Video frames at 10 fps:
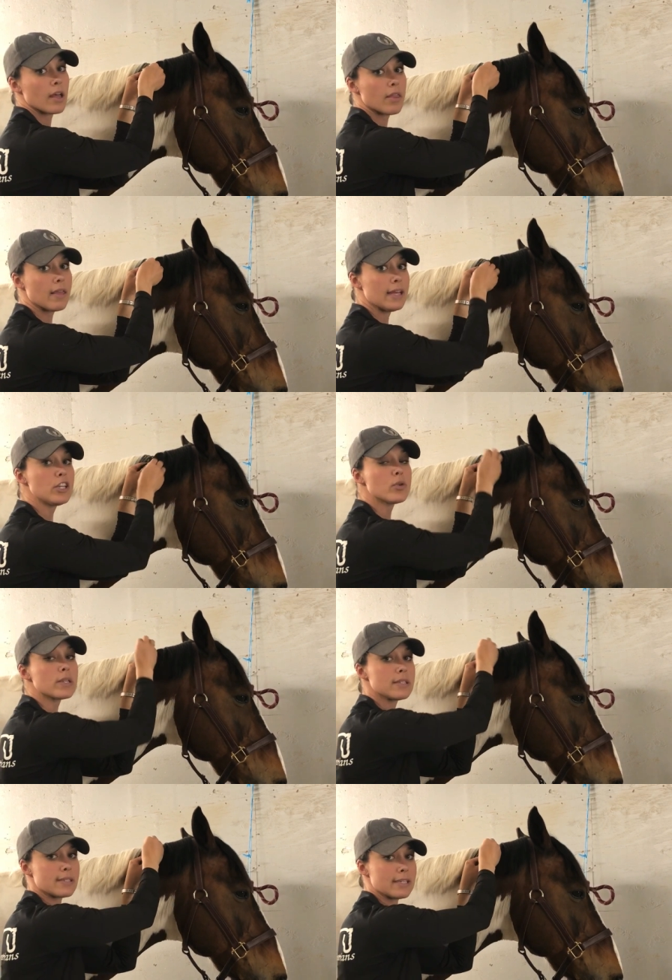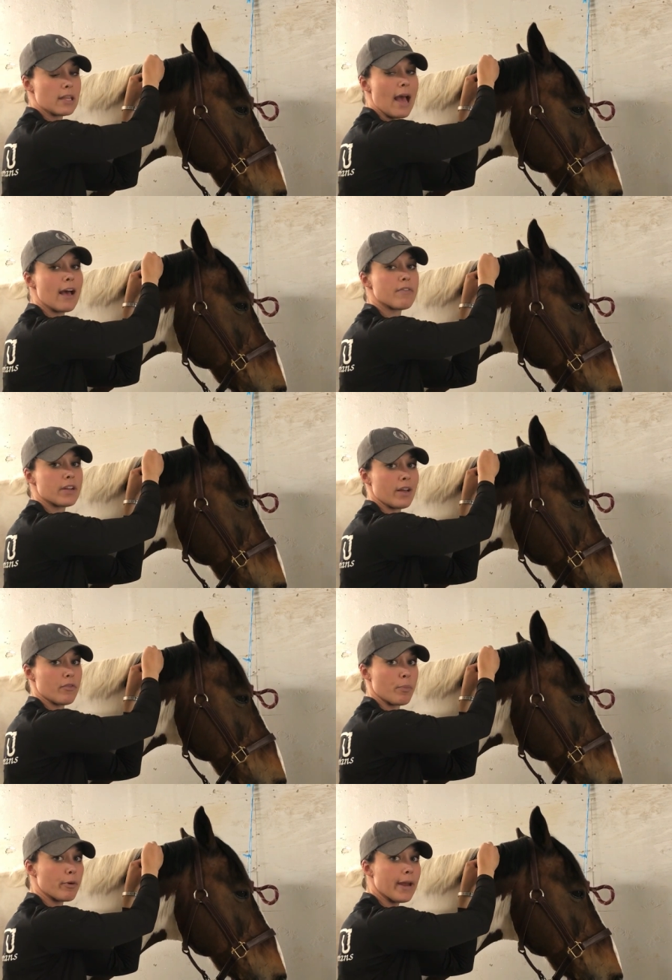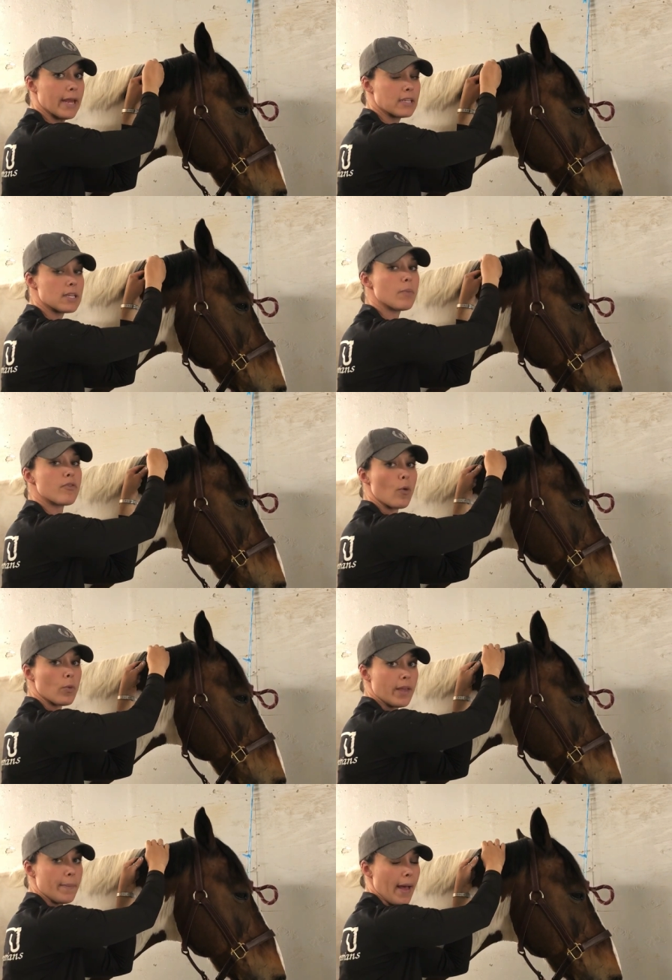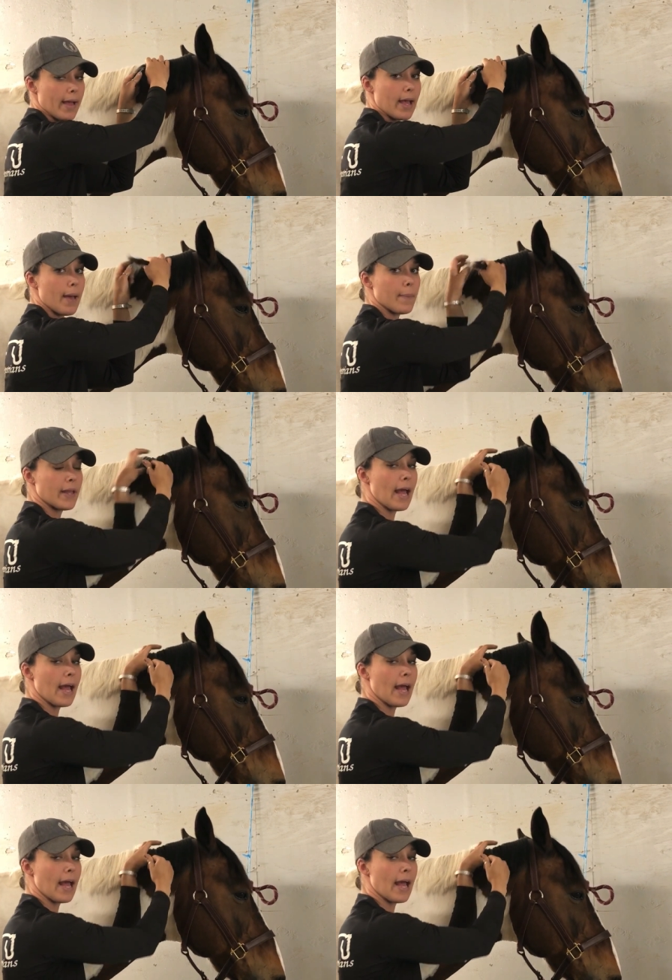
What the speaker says: then you can still have enough braid to fold it back up and